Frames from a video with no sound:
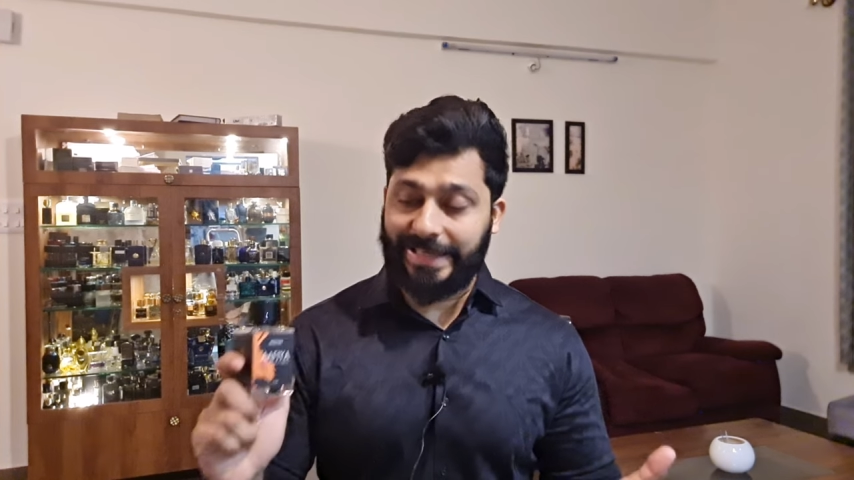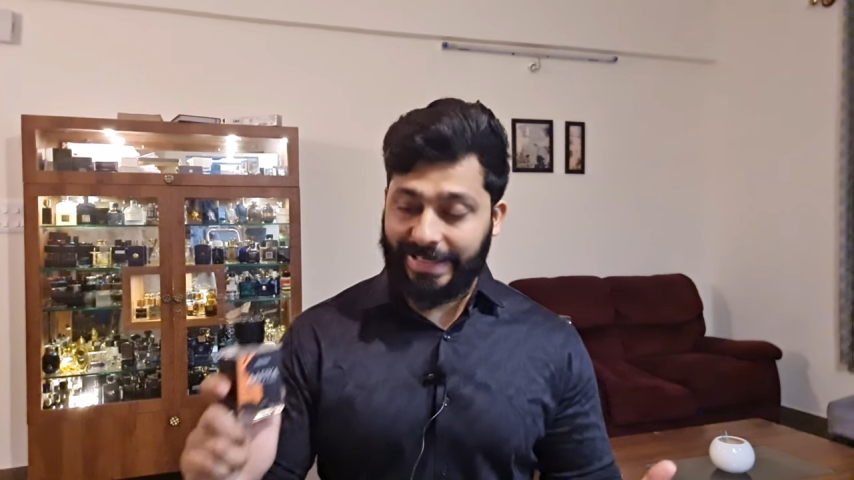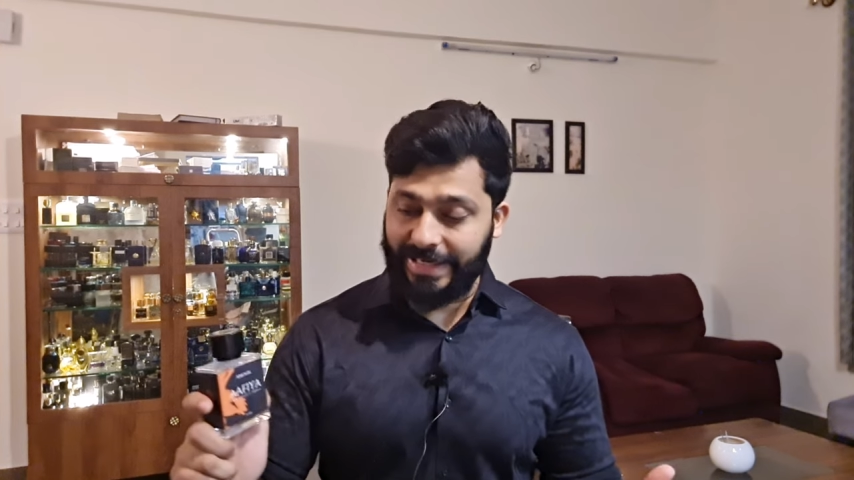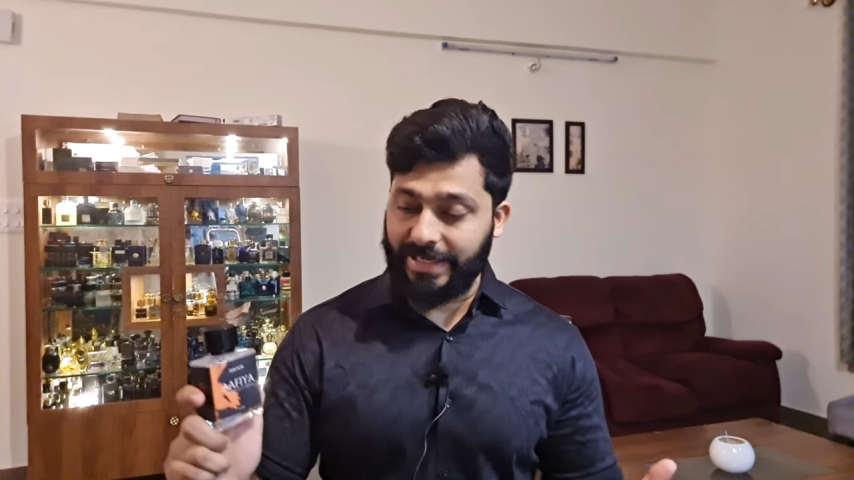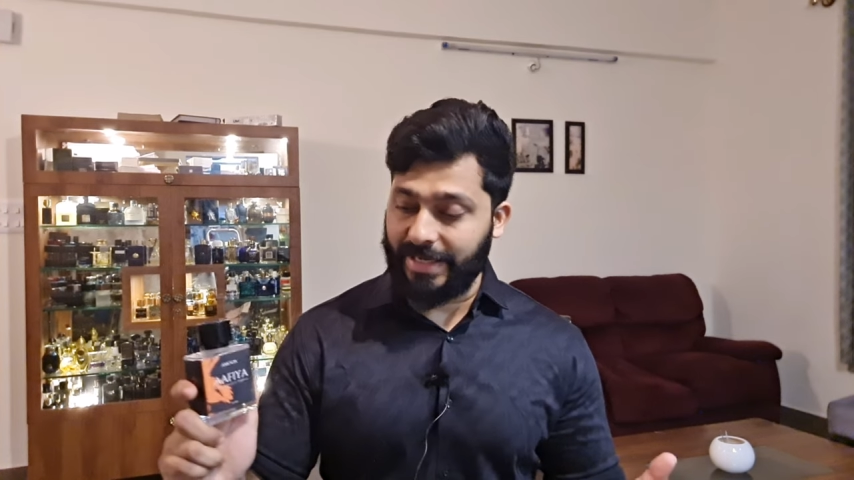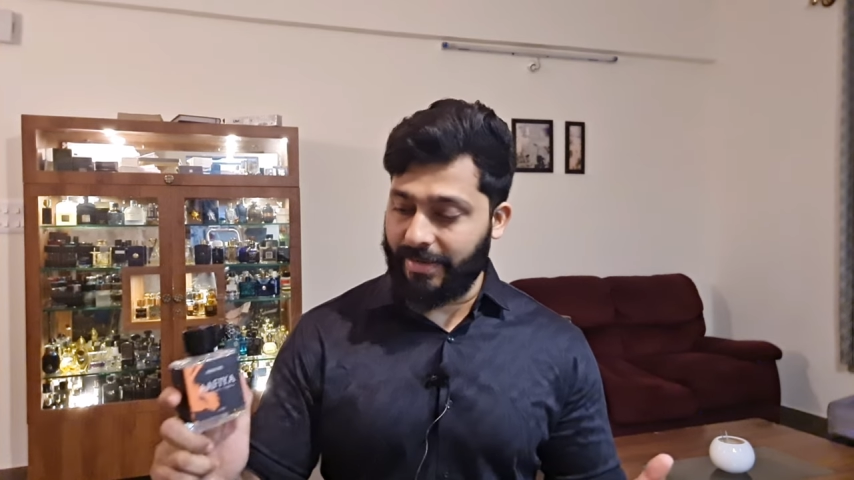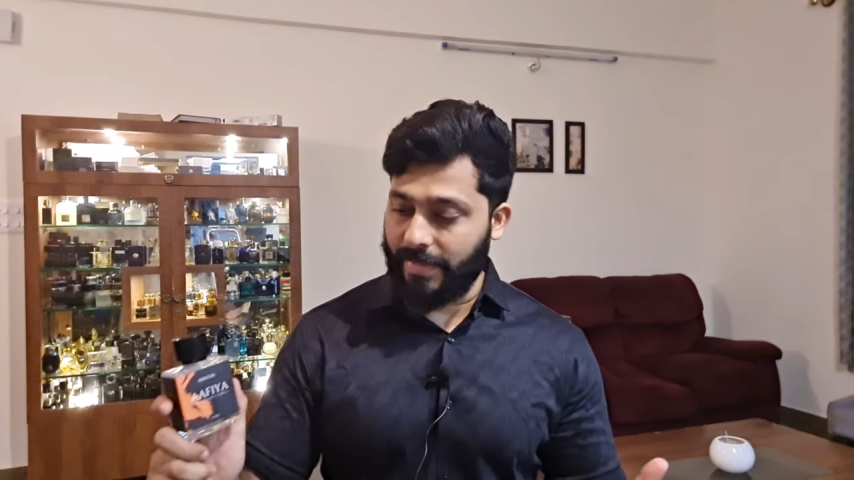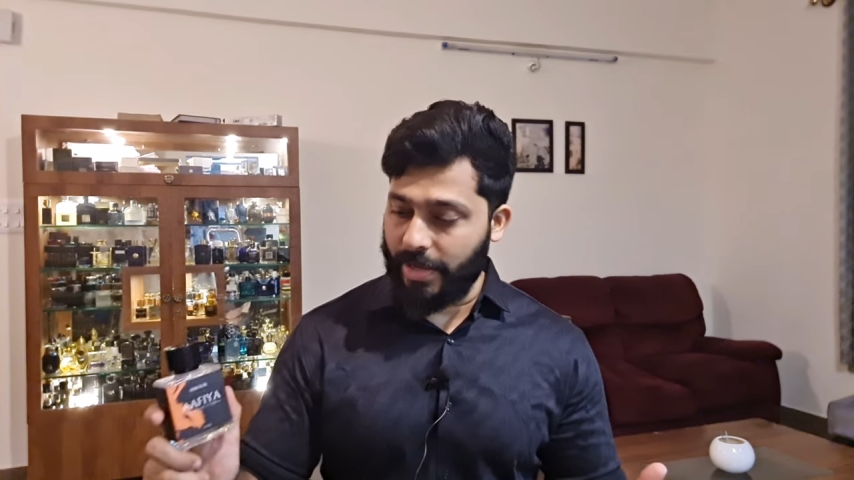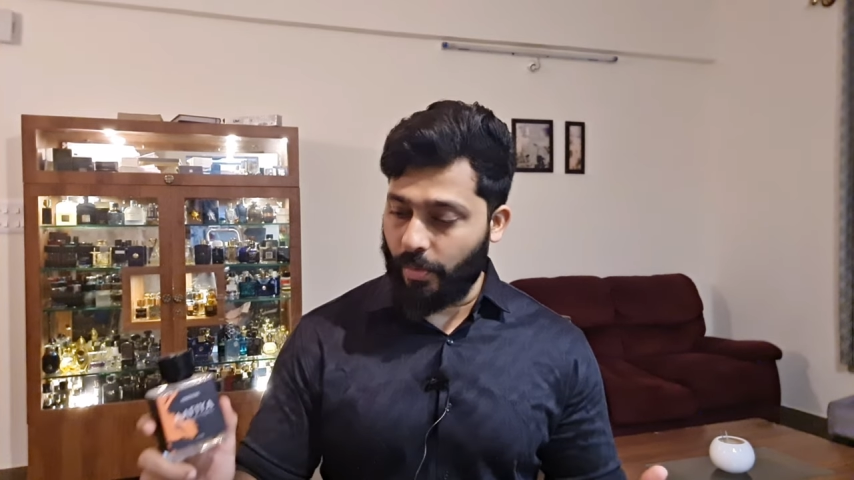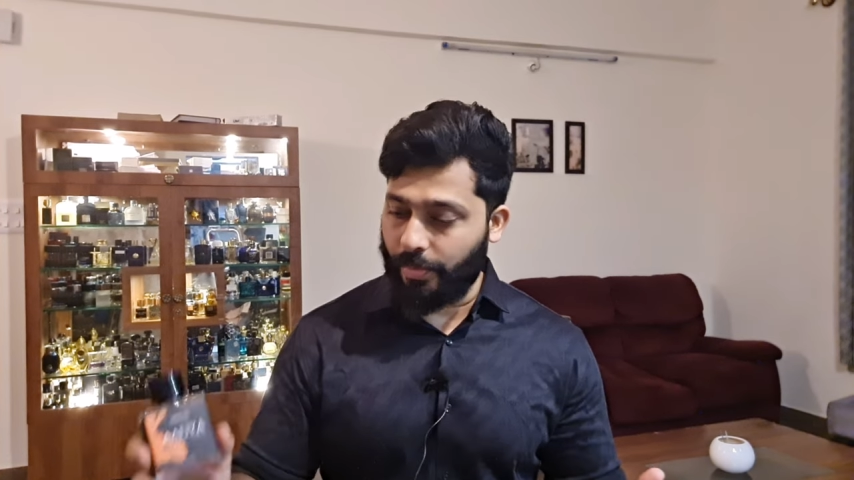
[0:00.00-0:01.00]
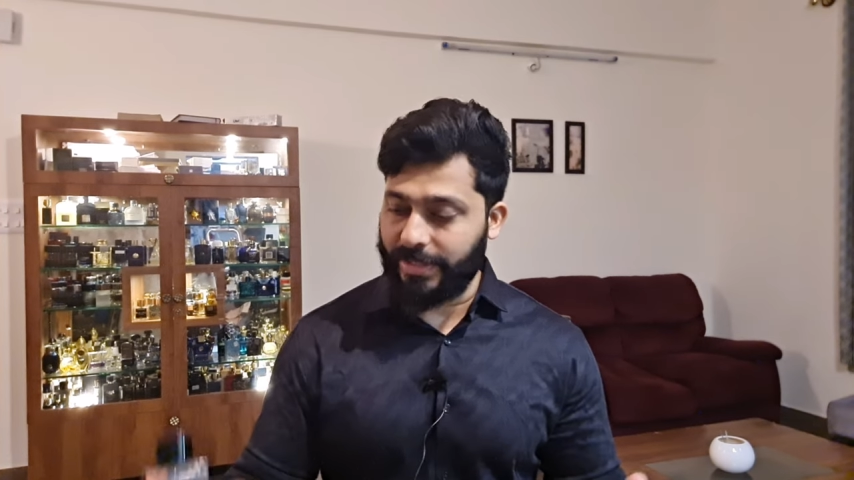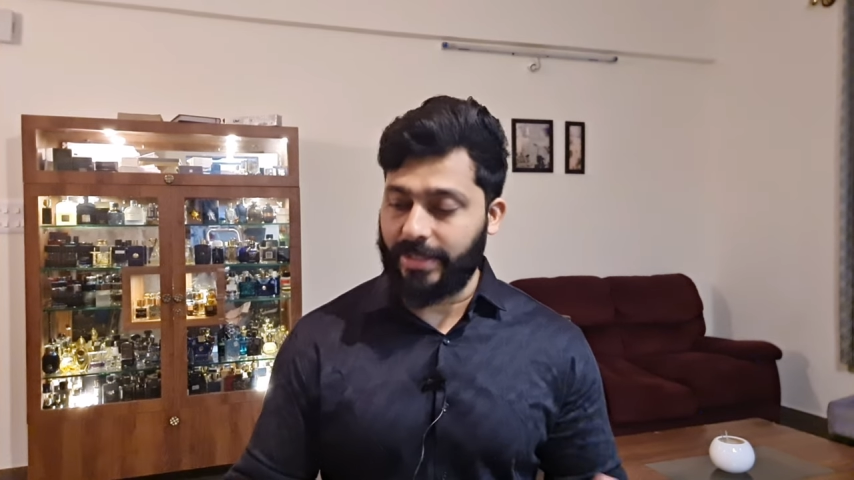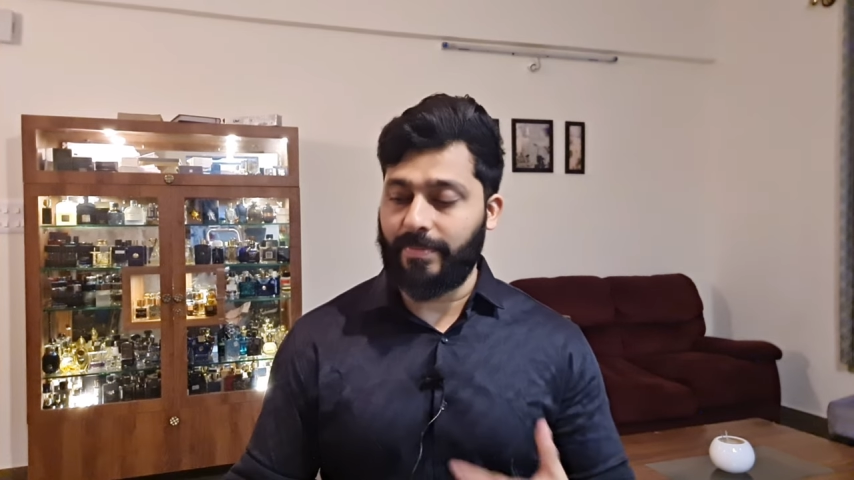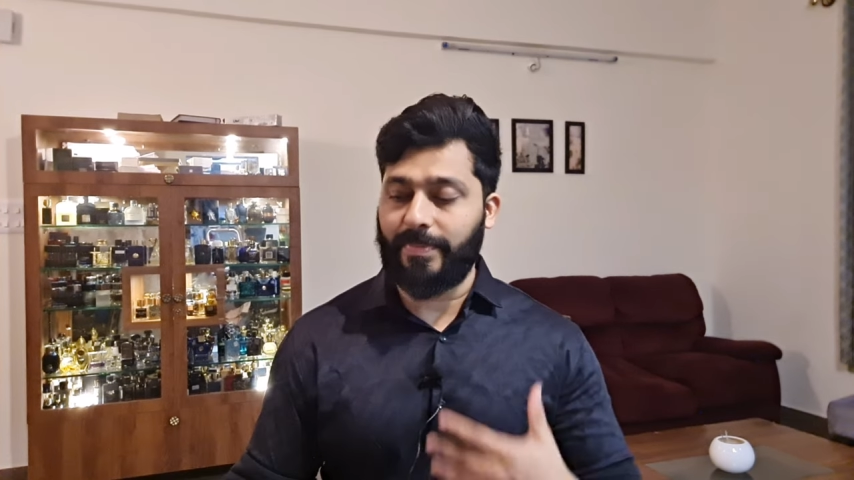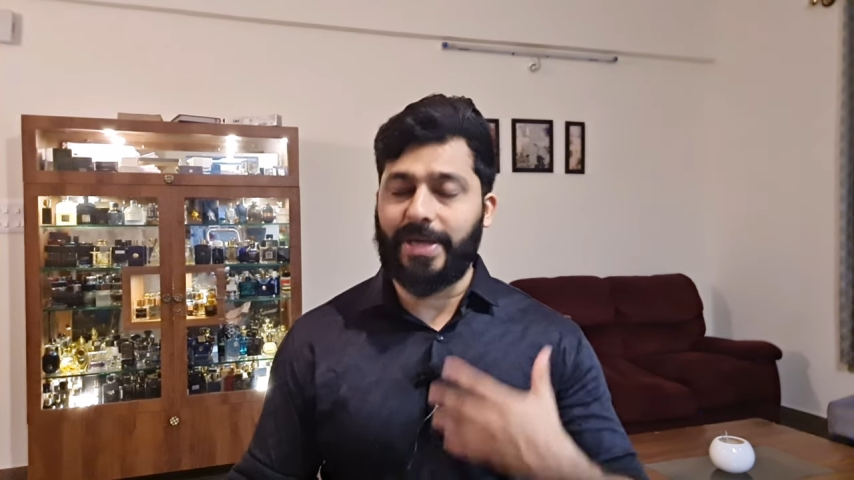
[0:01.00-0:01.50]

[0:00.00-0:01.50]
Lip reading: great in my opinion.